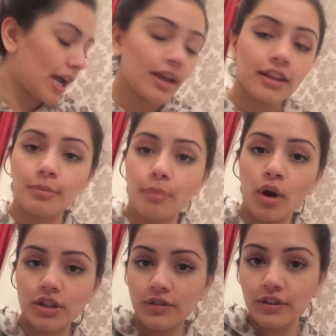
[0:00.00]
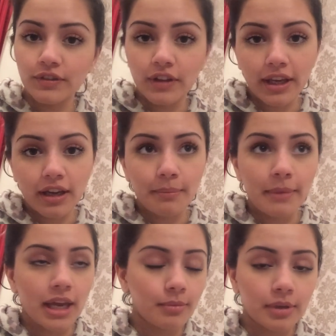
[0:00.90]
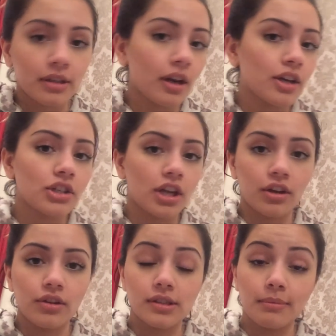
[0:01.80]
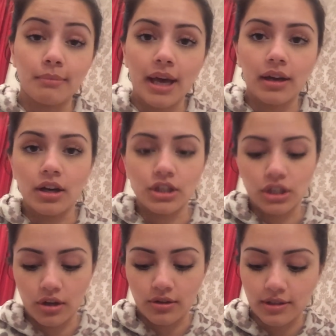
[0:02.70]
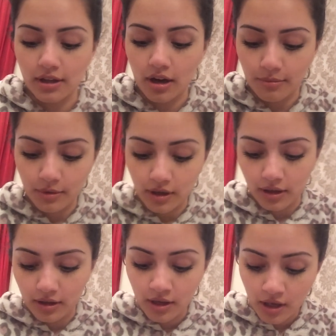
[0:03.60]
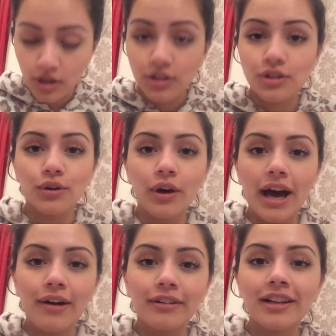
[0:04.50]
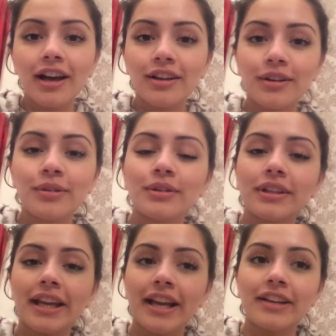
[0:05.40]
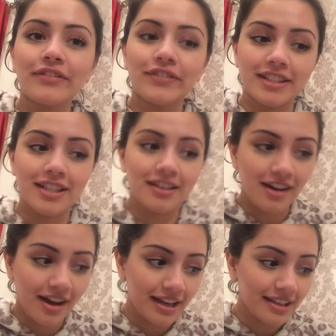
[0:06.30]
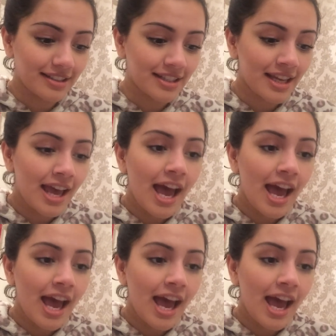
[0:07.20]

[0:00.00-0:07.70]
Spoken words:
And then a box full of like Makeup Geek eyeshadows and MAC eyeshadows that I'm gonna sort out and colour coordinate for tonight.